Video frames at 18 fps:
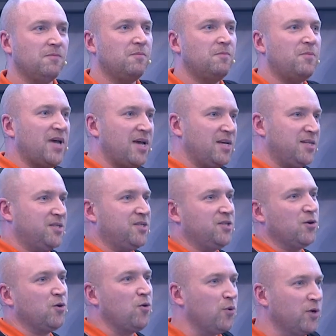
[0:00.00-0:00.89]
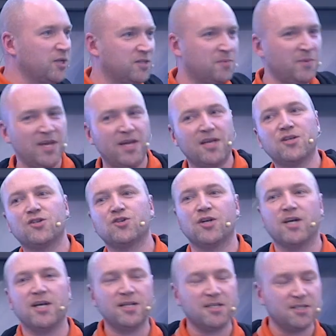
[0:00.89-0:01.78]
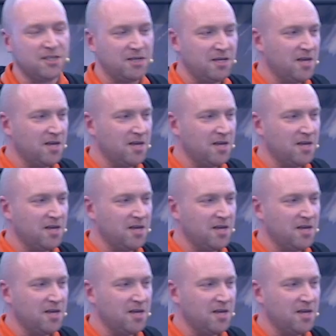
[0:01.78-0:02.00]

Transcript: best, according to me, intranet.